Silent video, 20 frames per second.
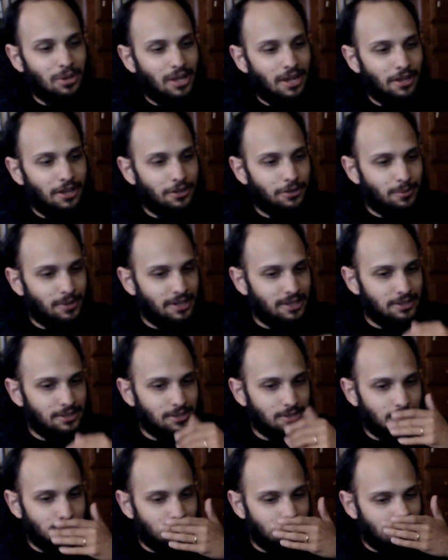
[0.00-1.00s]
plot
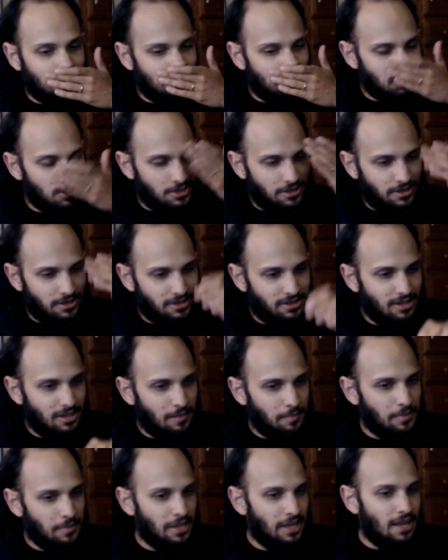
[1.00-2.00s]
threads are started
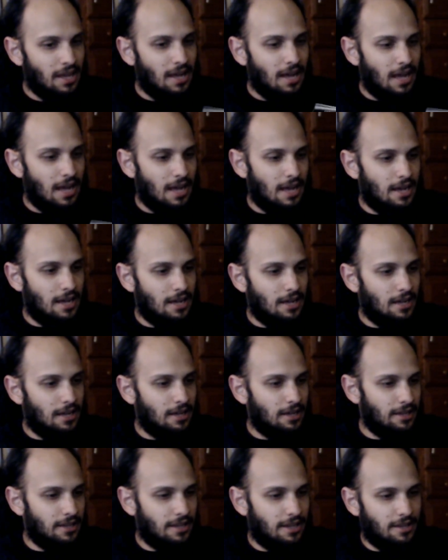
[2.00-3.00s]
up.
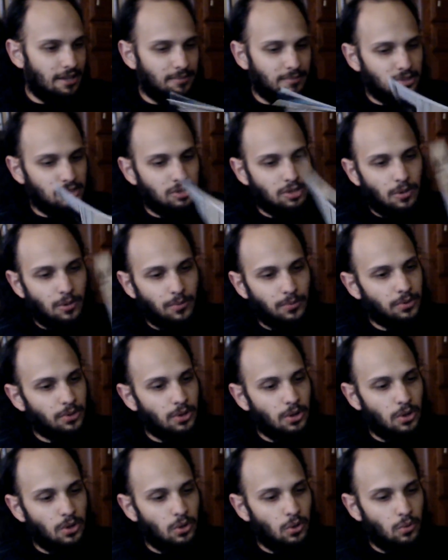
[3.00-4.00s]
And we don't
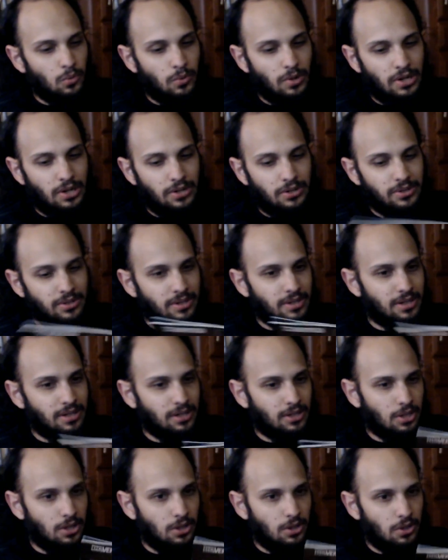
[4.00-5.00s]
know where they're
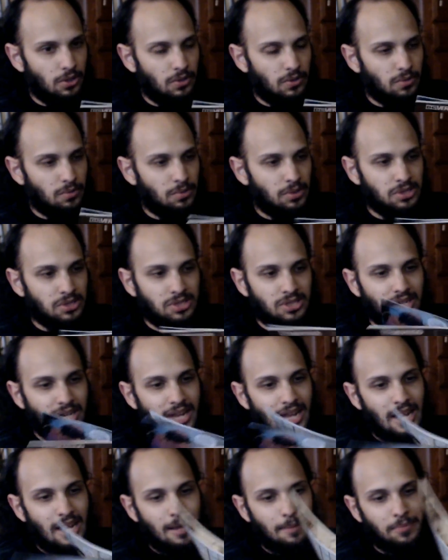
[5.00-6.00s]
going to go or what's
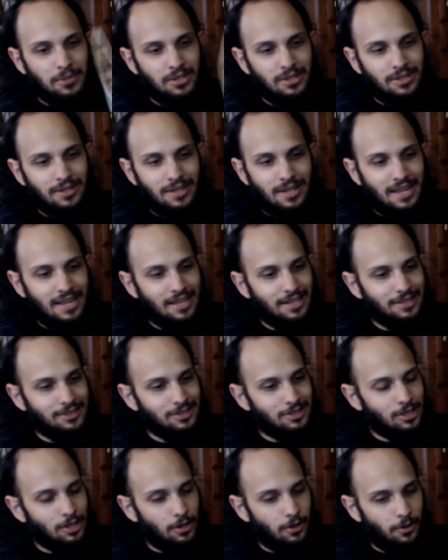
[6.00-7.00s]
going to happen.
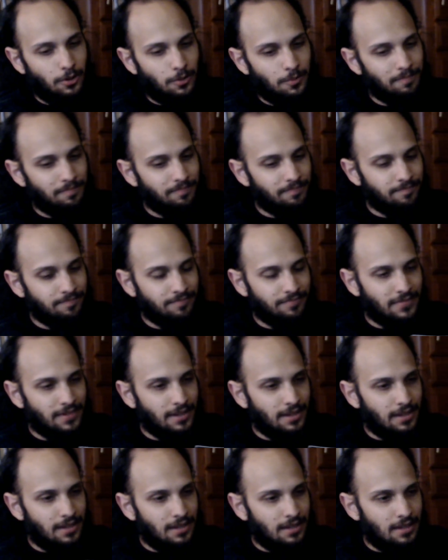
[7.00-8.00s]
And so,
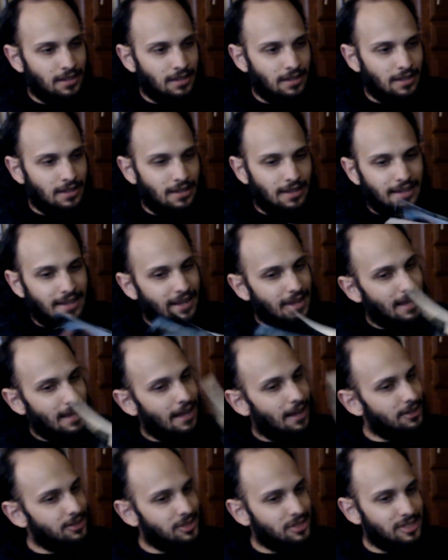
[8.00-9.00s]

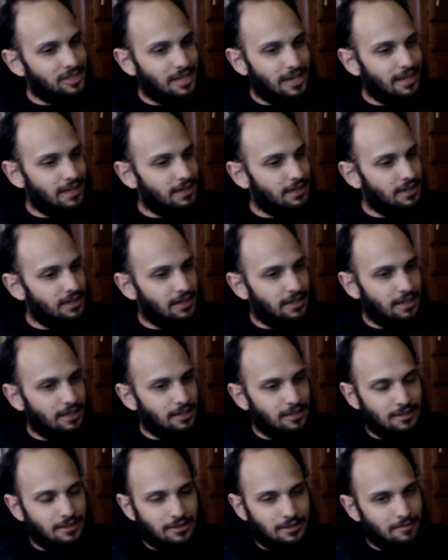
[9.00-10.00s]
I'll say
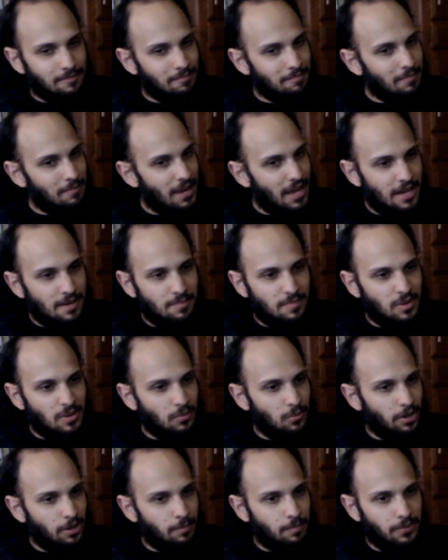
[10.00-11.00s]
it made
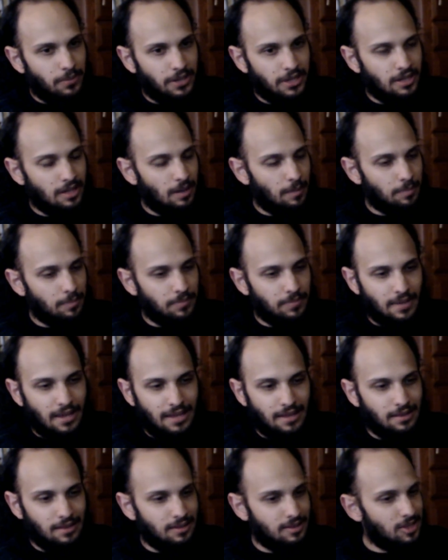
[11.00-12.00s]
me want to pick up
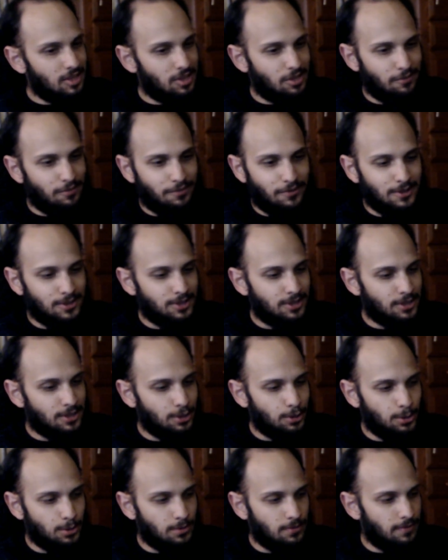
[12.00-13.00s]
at least the first
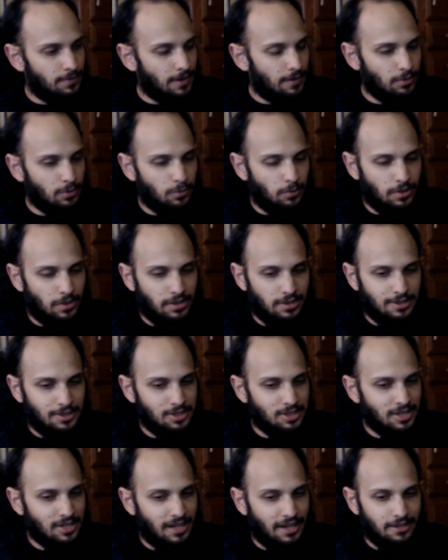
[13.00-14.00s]
issue of every one of
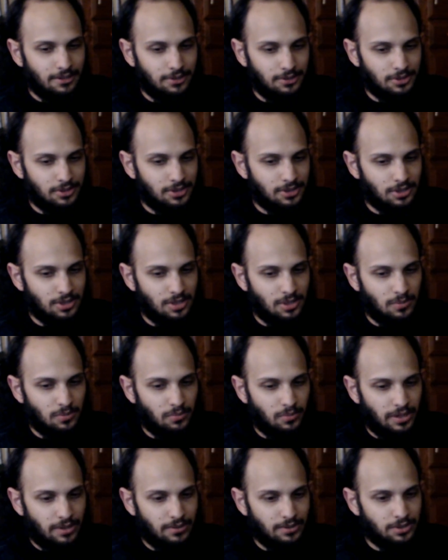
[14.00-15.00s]
these titles to see
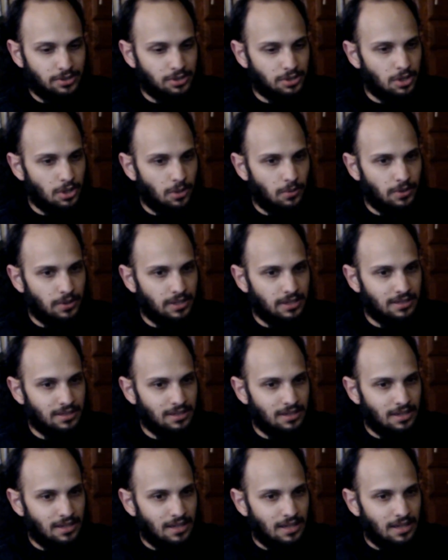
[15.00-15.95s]
where it's going.